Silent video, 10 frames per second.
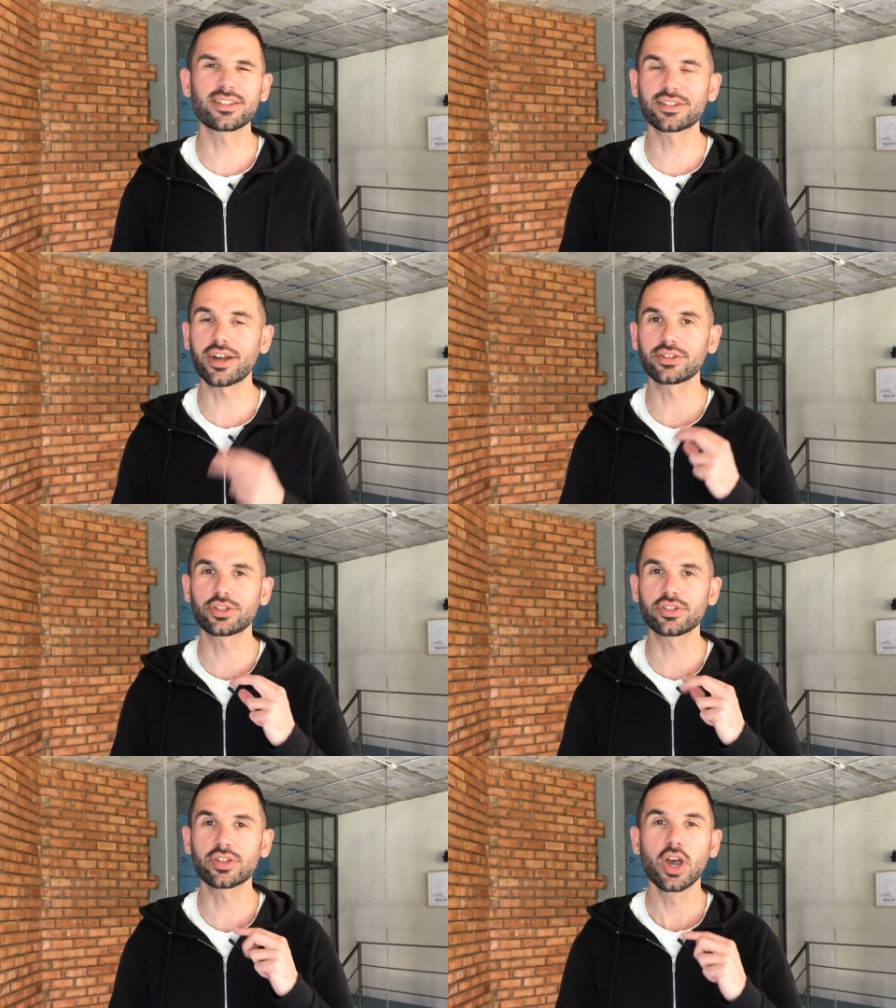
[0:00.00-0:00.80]
such
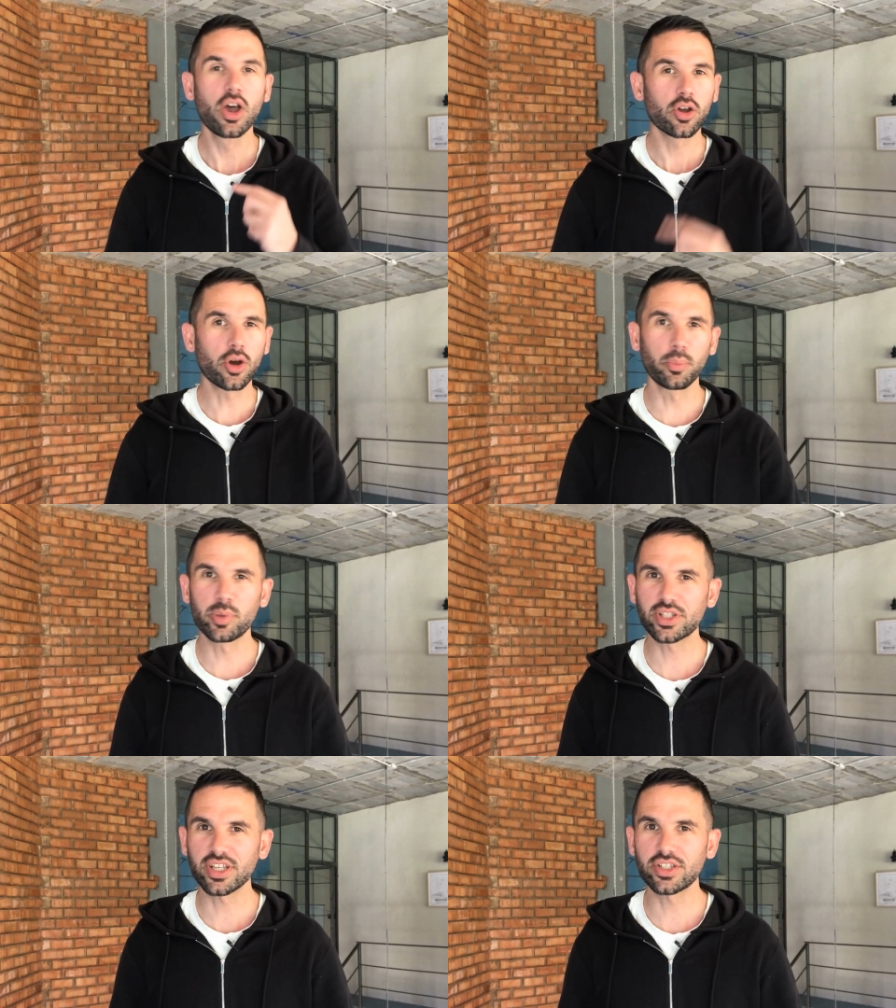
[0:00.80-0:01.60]
as
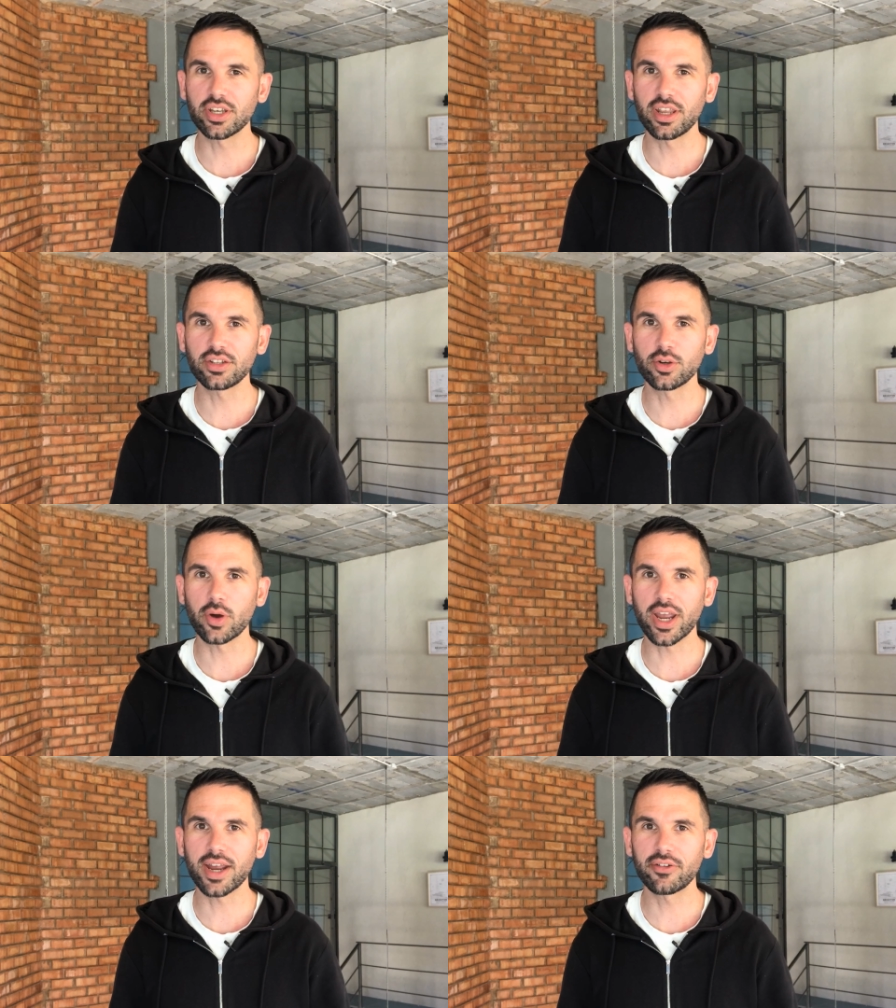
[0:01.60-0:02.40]
competition in your
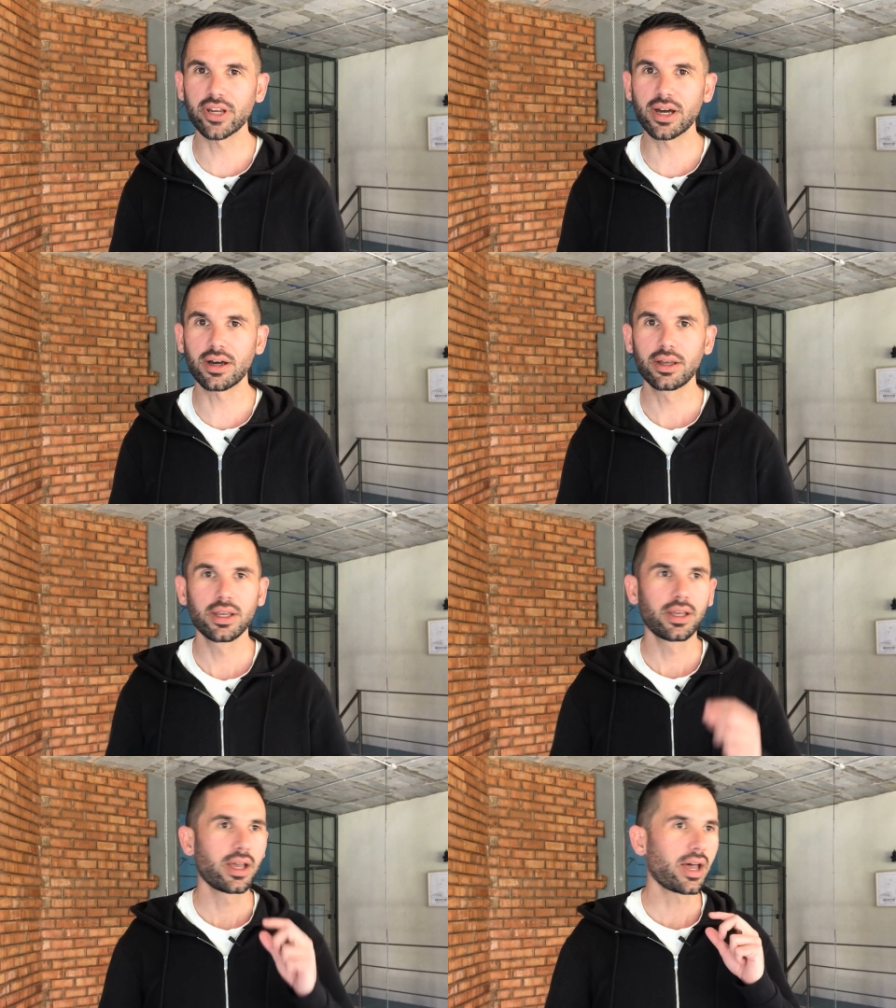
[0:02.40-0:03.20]
area,
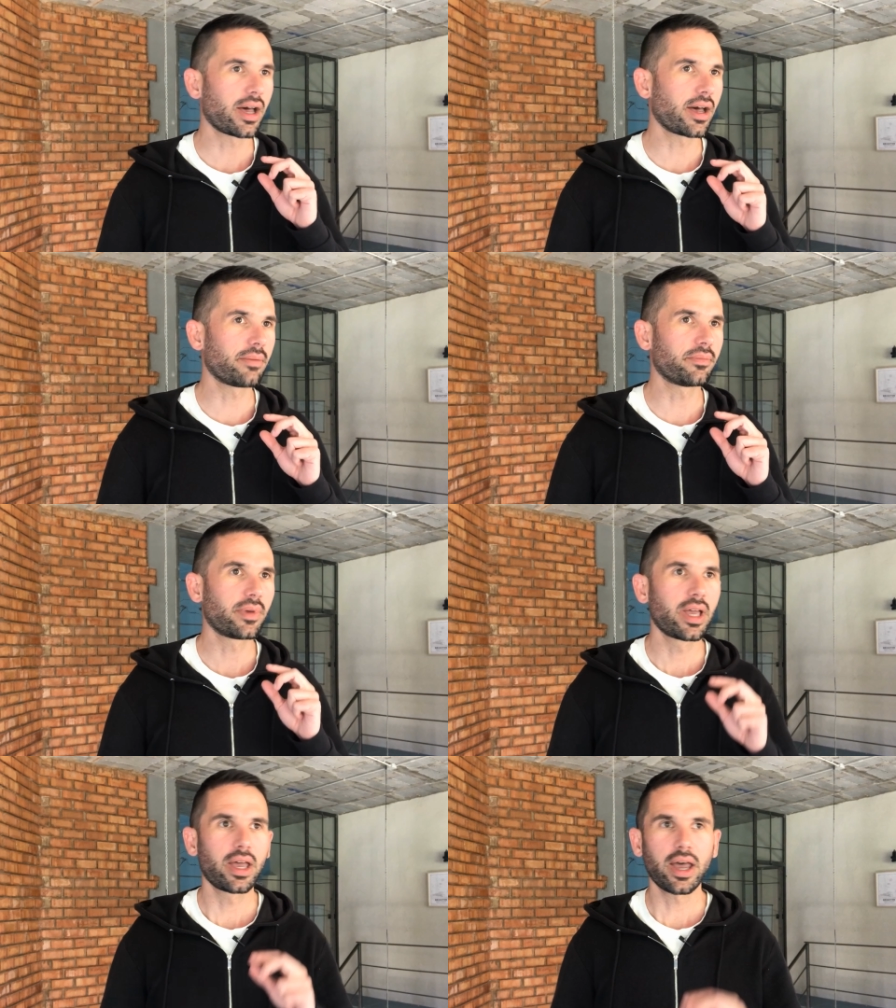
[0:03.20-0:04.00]

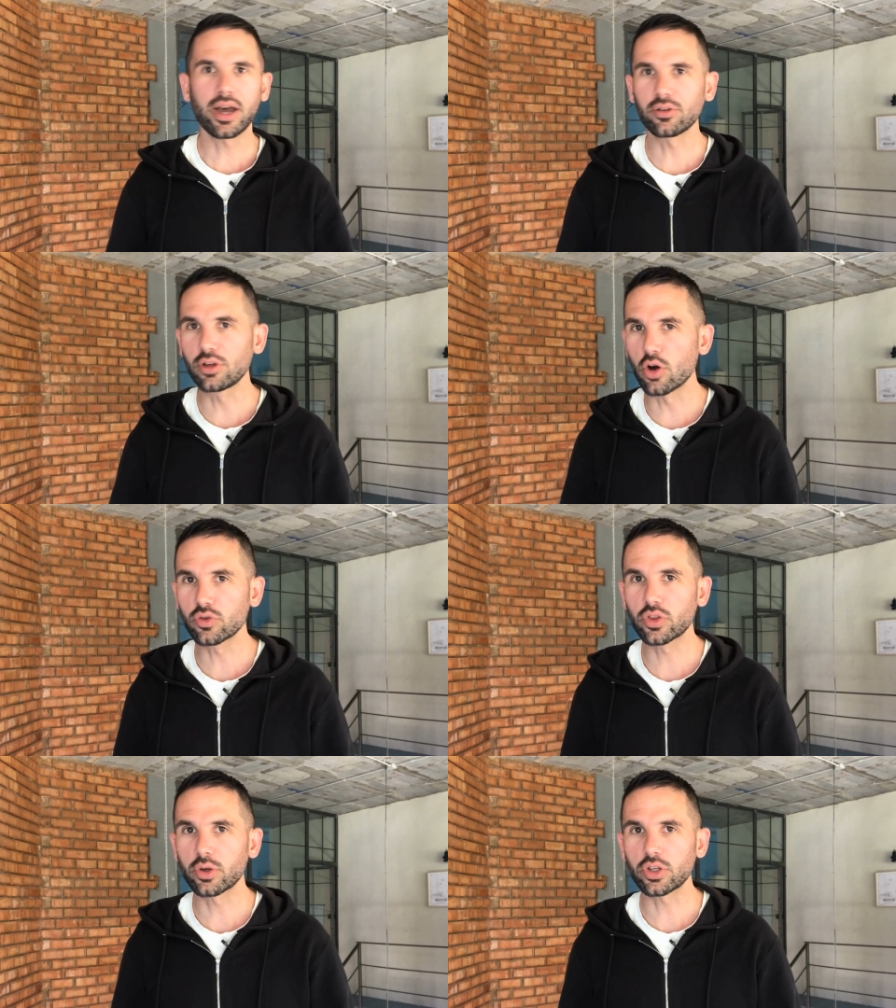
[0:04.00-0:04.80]
how
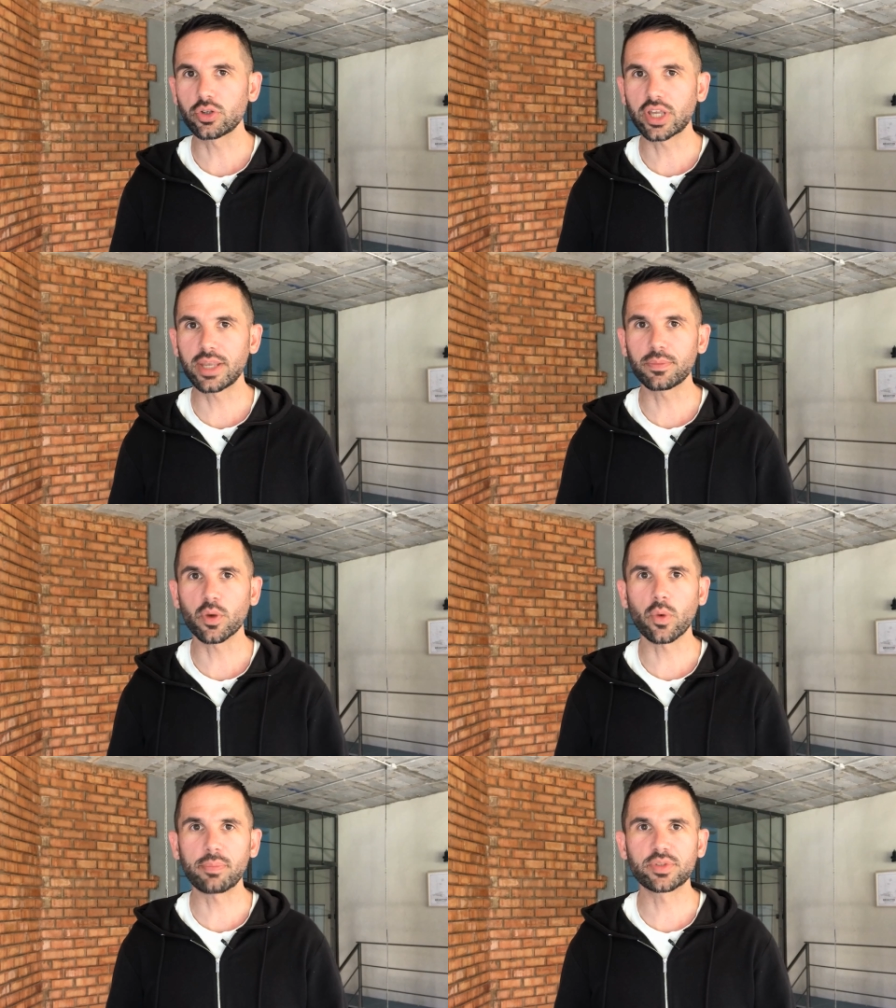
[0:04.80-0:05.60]
long that you keep the
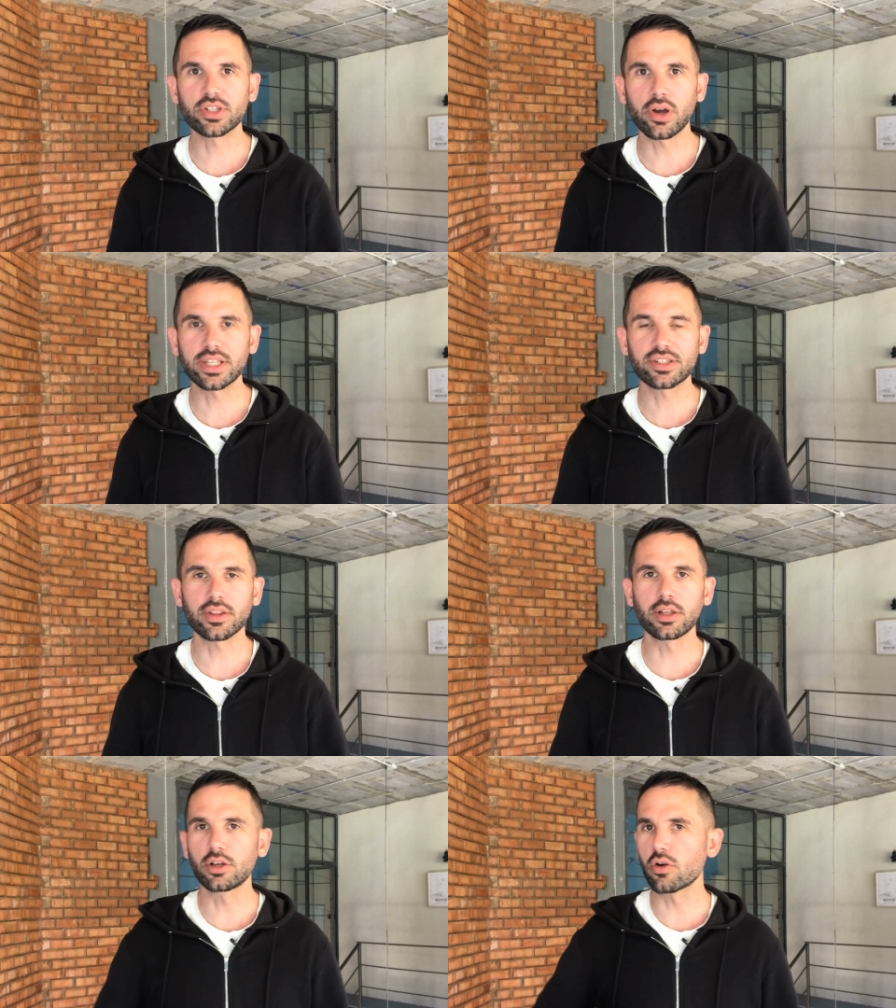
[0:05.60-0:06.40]
website. So
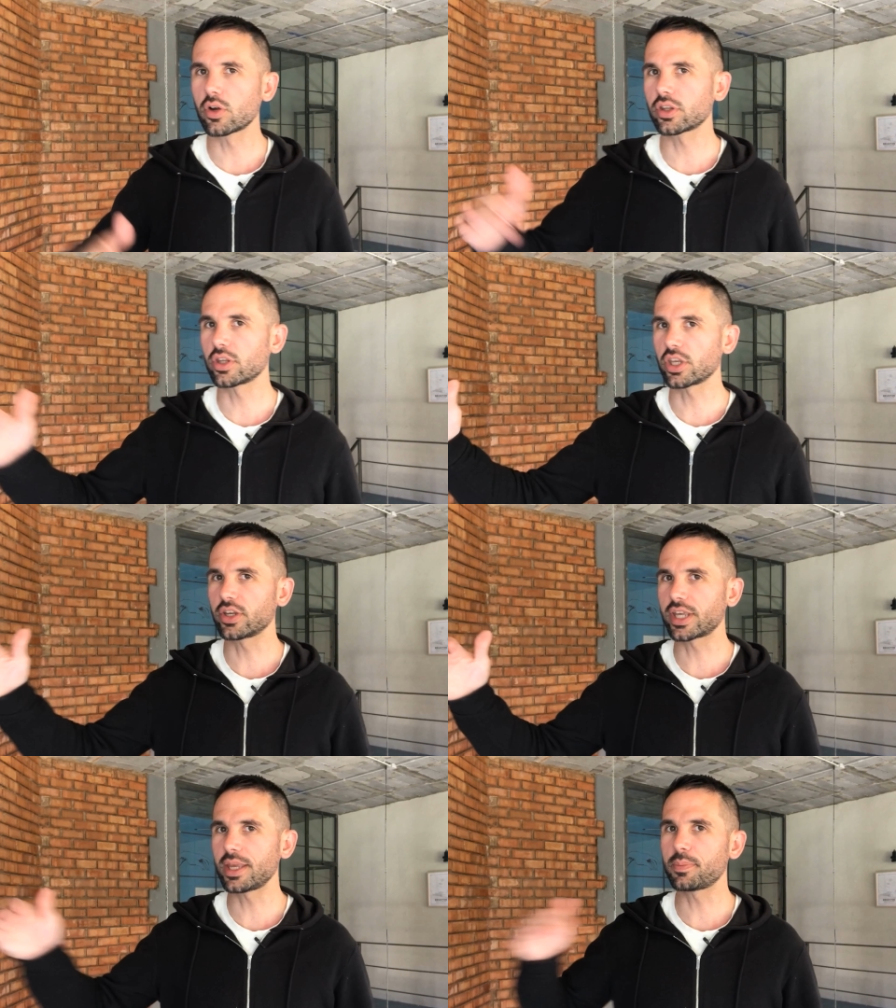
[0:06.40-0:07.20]
the longer that you
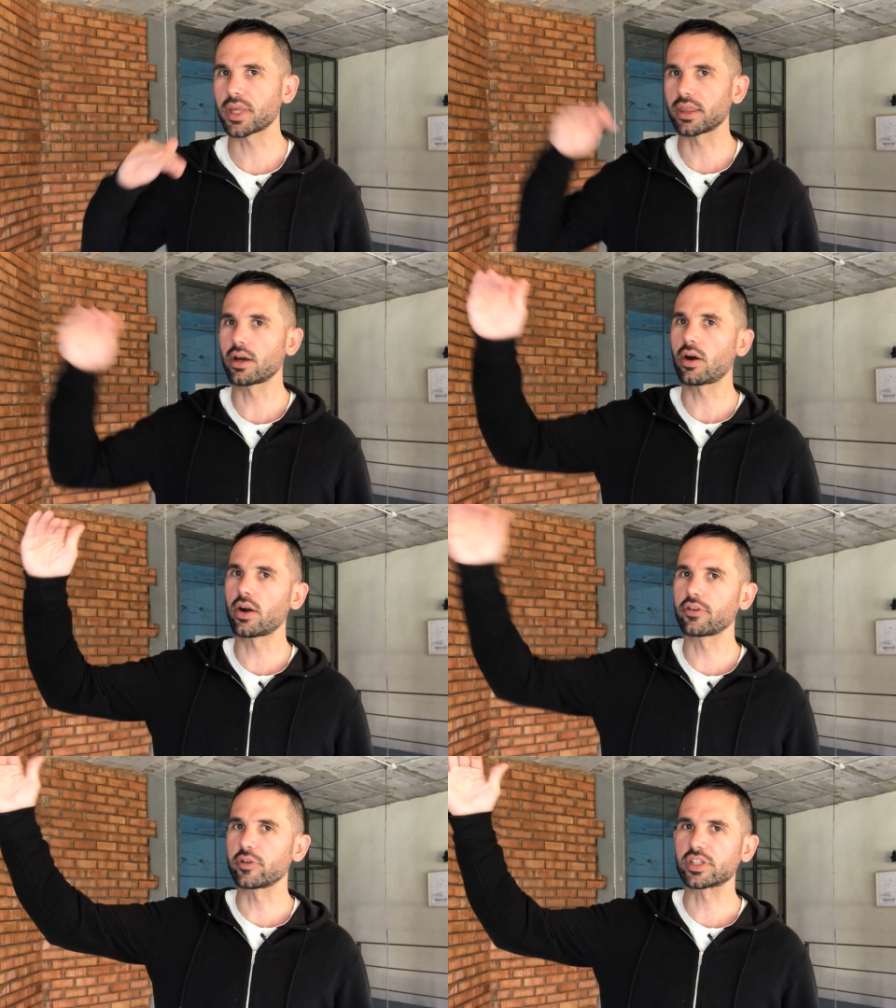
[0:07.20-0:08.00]
keep it, the
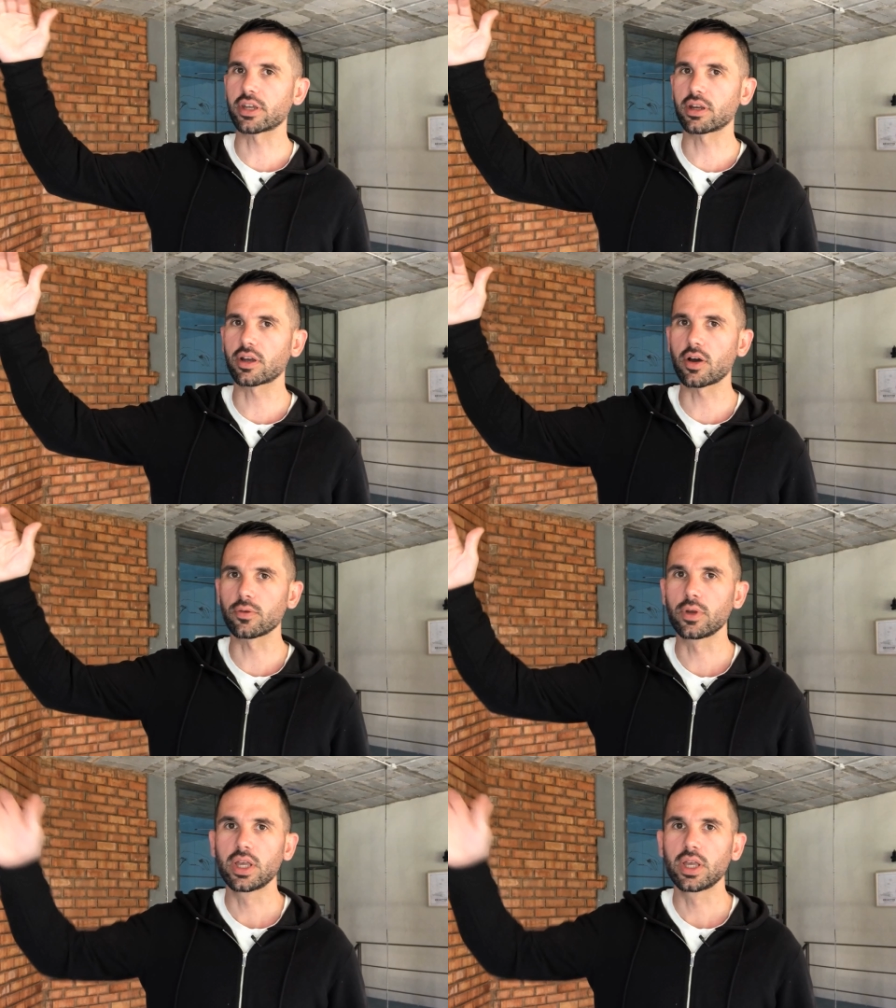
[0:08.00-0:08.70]
higher it's going to go.